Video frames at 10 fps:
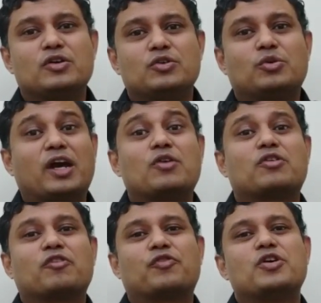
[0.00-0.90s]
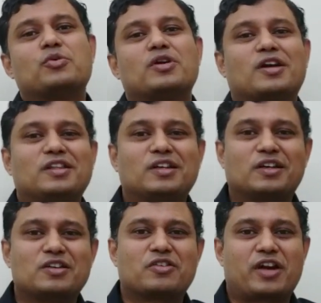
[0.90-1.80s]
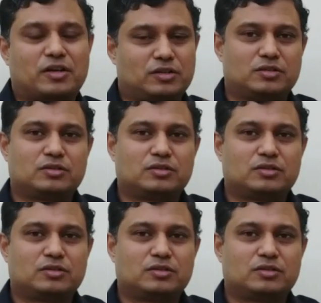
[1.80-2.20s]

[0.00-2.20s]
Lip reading: you cannot refer to another contract.